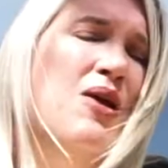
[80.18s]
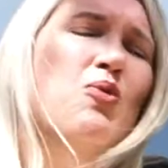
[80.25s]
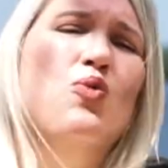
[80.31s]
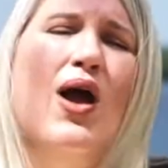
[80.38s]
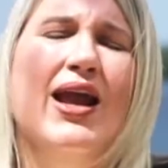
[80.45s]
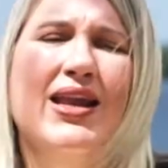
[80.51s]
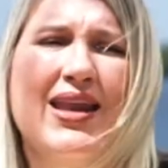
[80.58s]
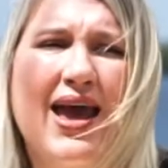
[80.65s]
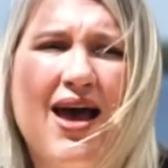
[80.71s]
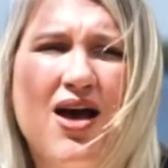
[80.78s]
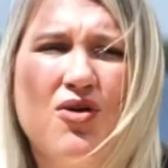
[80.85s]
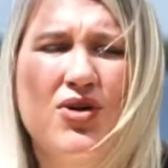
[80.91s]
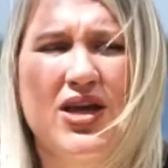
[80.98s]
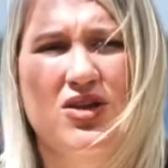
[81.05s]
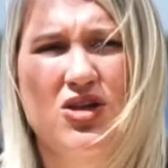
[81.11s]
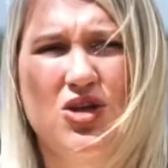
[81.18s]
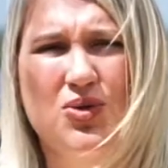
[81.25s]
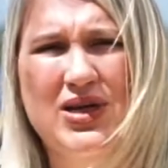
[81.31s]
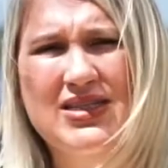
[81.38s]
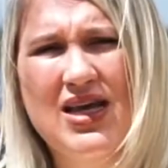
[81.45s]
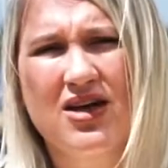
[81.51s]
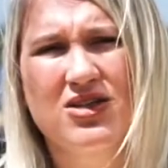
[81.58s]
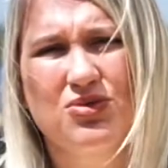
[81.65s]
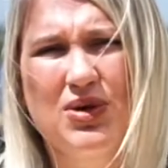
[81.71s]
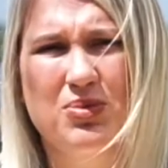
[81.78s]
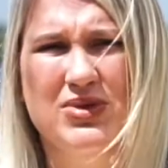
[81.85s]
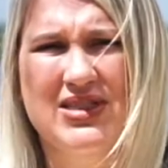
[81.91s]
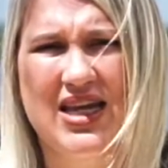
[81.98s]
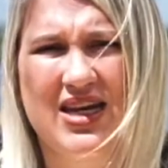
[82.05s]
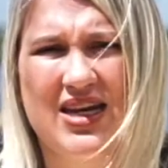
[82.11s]
Right now in the U.S. House of
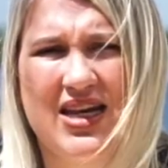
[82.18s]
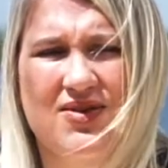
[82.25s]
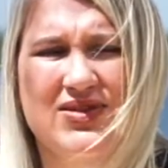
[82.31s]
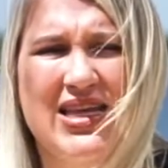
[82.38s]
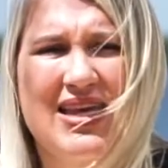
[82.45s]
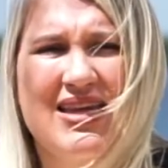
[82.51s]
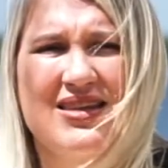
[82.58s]
Representatives,